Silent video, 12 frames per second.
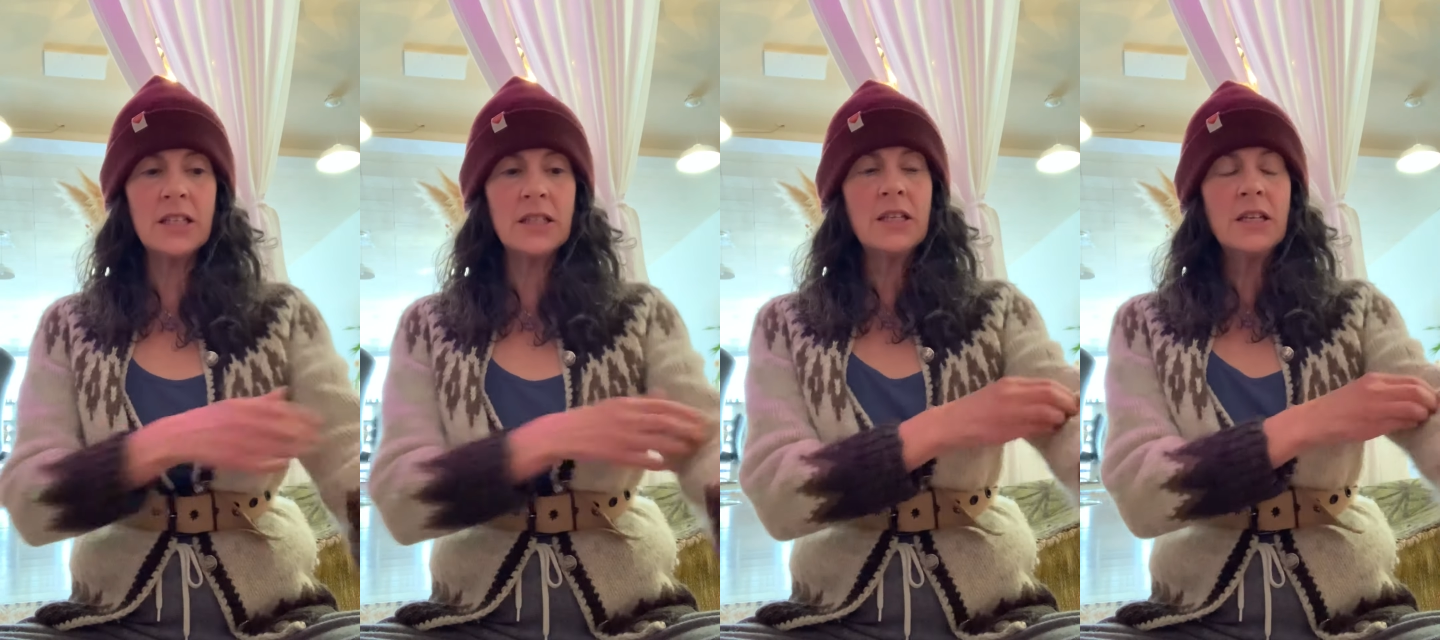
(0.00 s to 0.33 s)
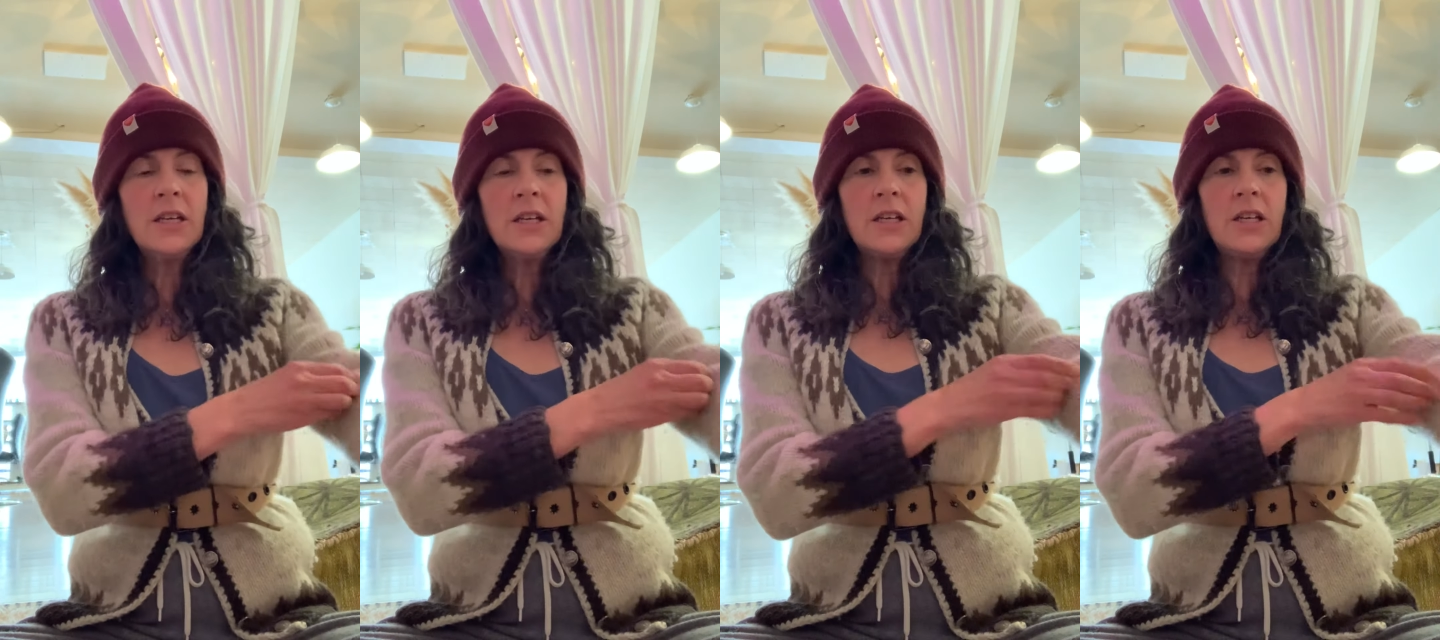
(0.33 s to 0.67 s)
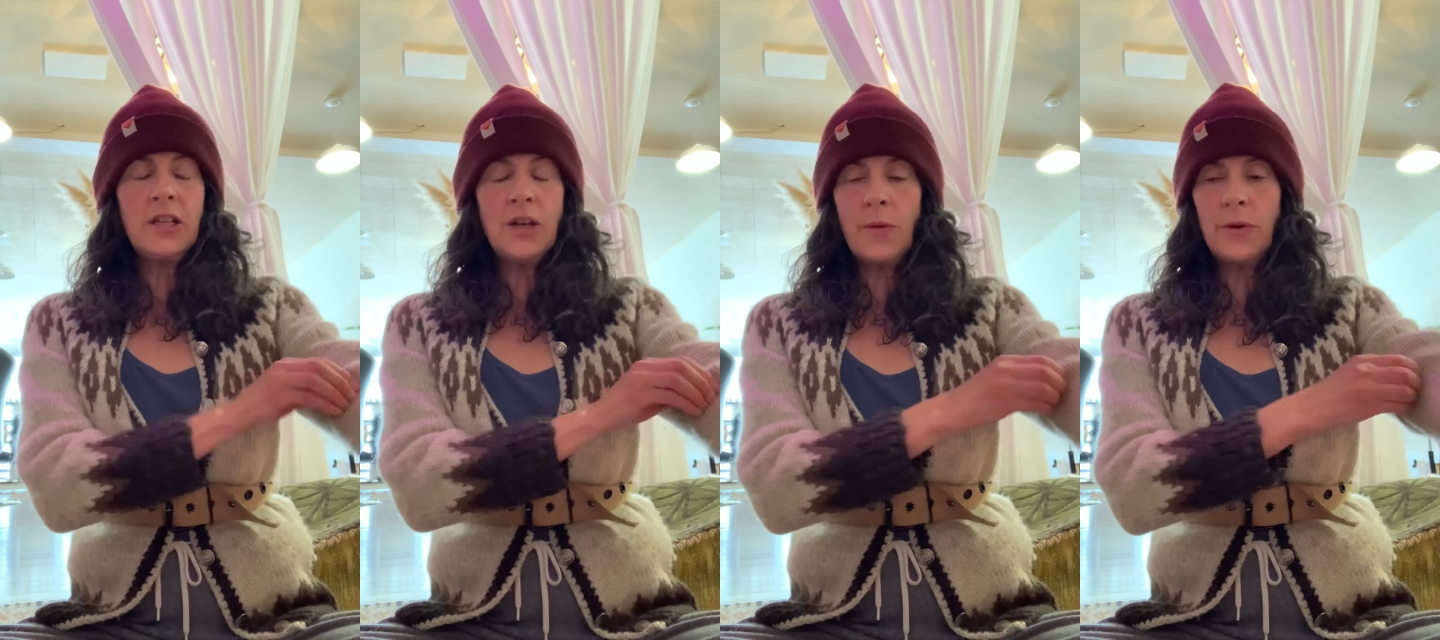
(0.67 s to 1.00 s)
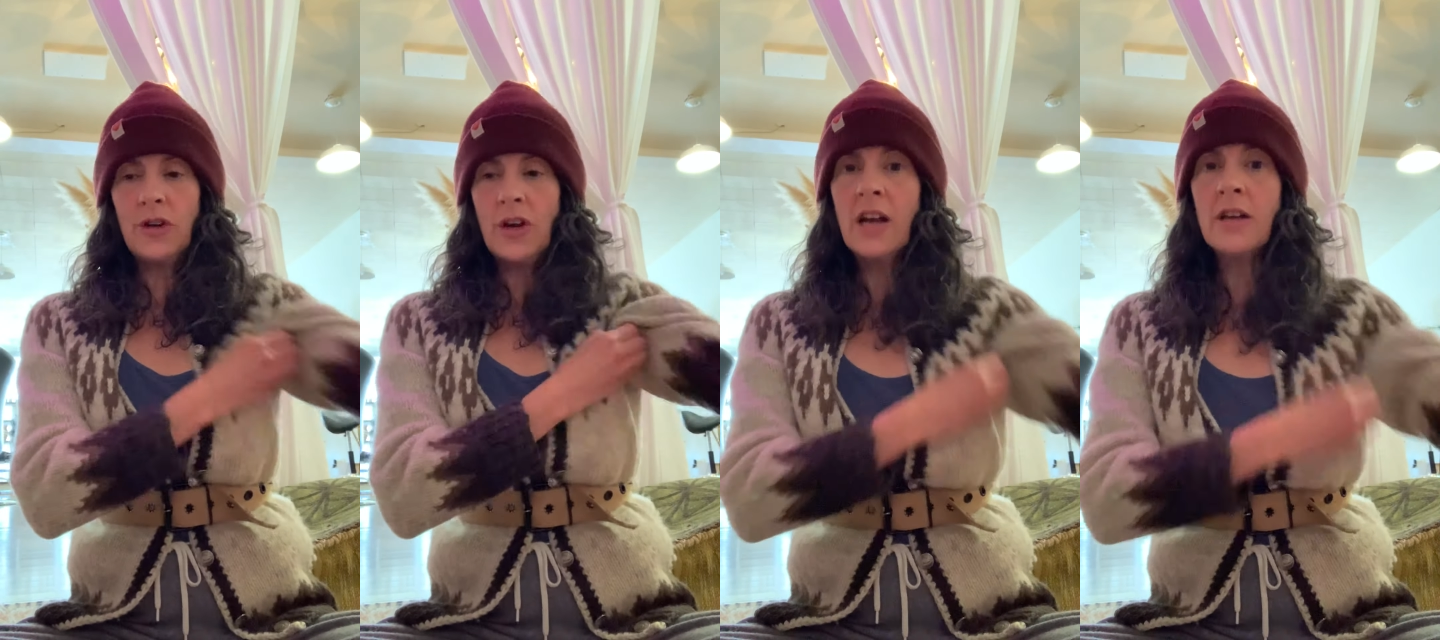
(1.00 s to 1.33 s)
and when
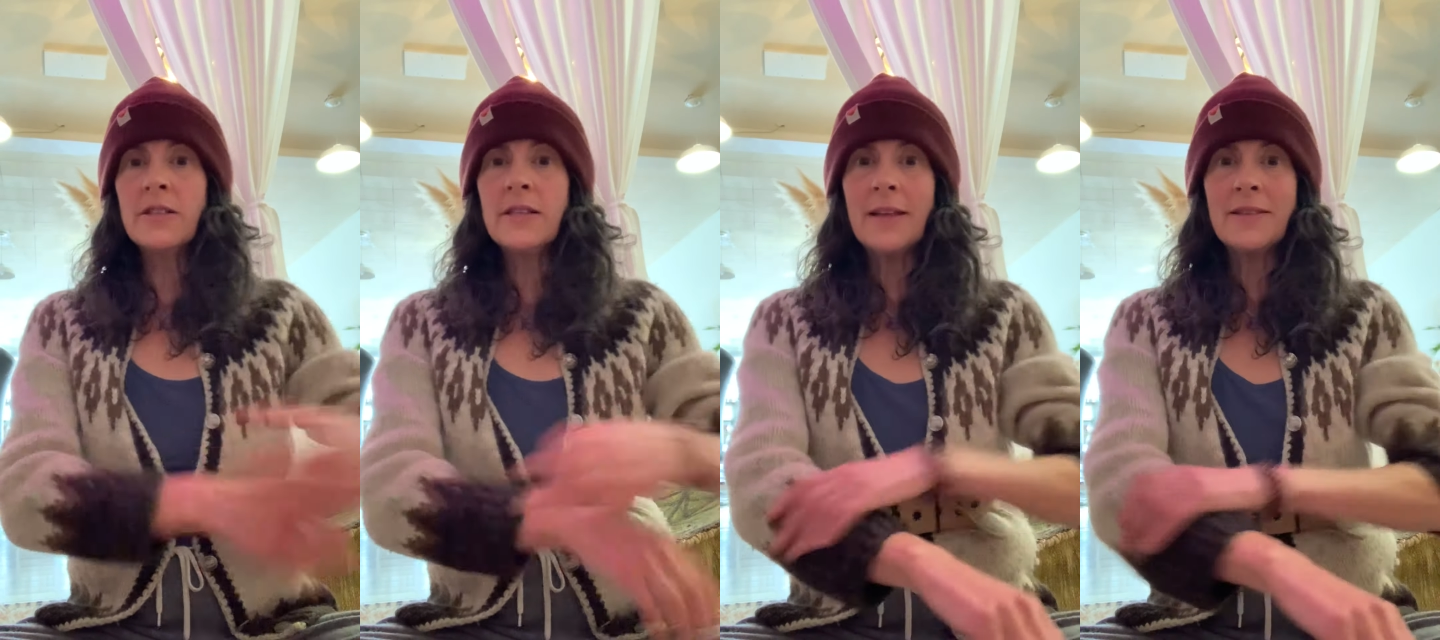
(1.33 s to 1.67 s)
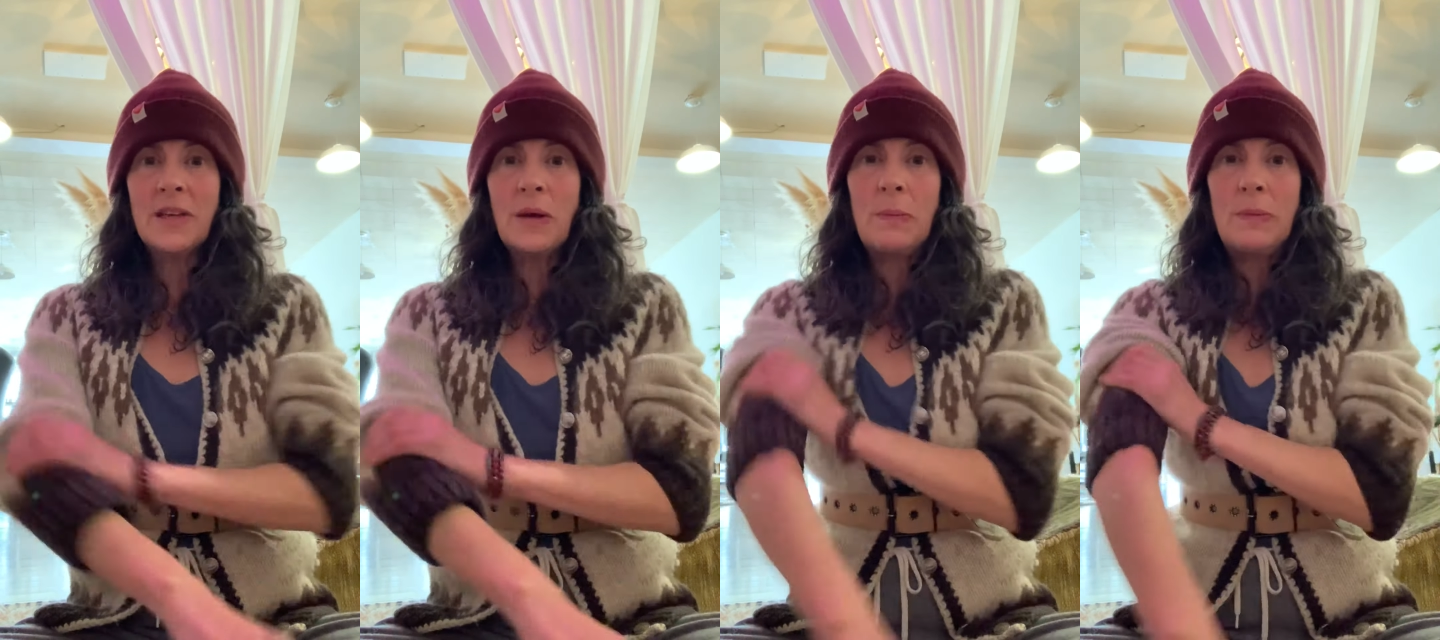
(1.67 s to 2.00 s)
your hair stands up,